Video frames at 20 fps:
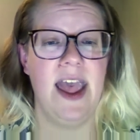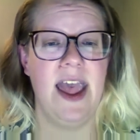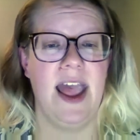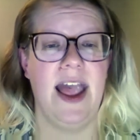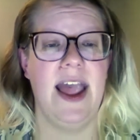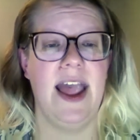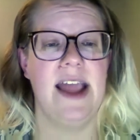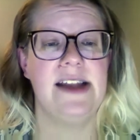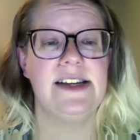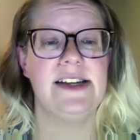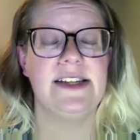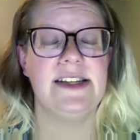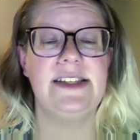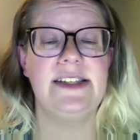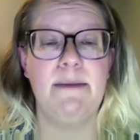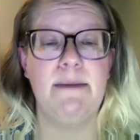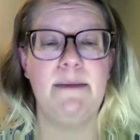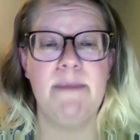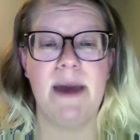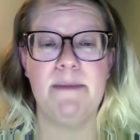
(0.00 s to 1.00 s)
And
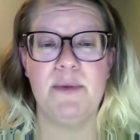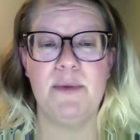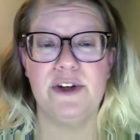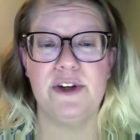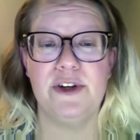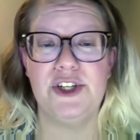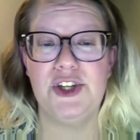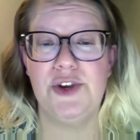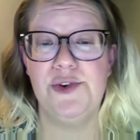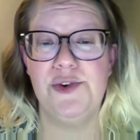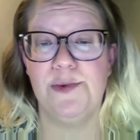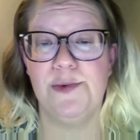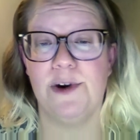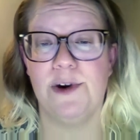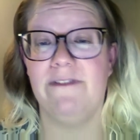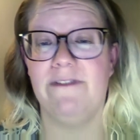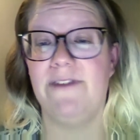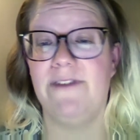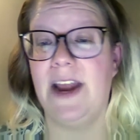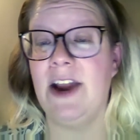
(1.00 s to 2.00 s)
some members who
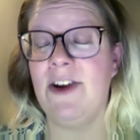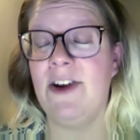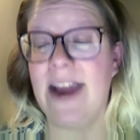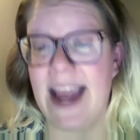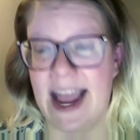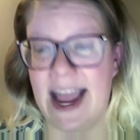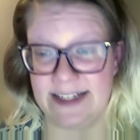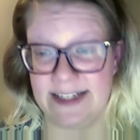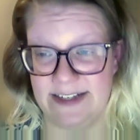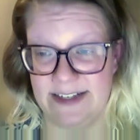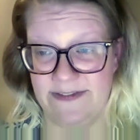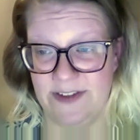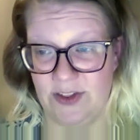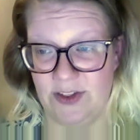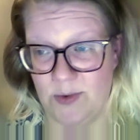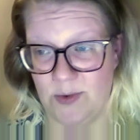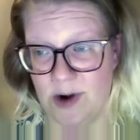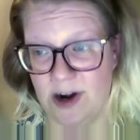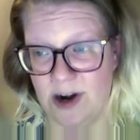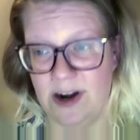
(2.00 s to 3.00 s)
were very active in
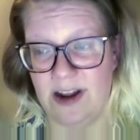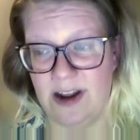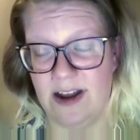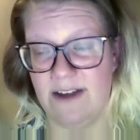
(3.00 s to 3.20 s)
the work